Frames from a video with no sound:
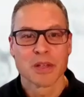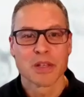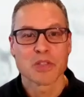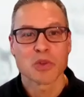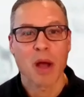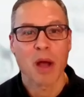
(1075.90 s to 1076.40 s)

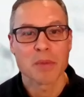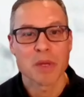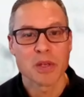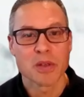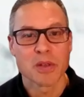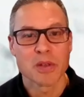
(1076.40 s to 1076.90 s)

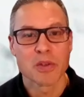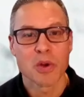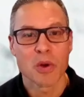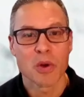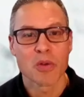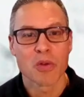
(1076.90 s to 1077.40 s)
describing
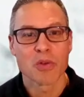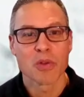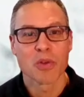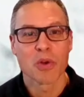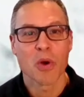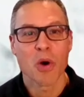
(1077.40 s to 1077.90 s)
your
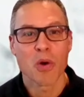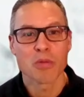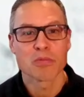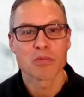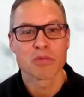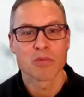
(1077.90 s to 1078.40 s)
your
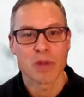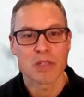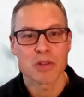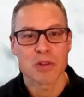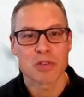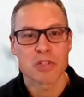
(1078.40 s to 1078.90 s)
own
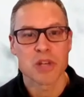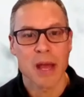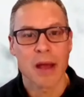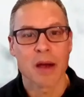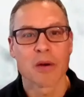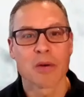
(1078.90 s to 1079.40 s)
research
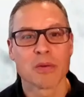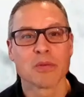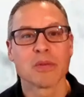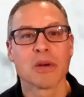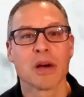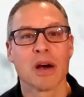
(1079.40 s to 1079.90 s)
now
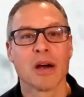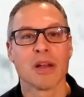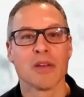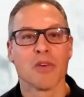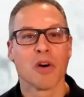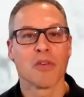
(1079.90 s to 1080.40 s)
uh,
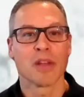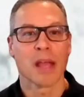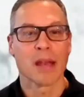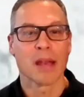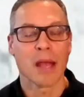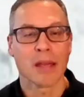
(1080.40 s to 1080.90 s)
involving
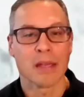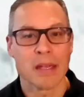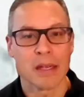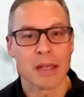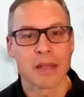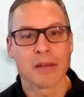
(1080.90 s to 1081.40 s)

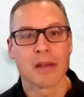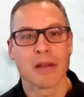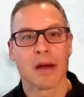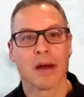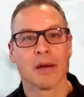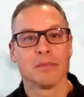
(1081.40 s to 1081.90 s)
NAD and
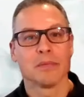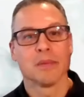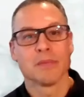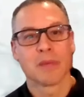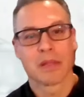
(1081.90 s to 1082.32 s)
um,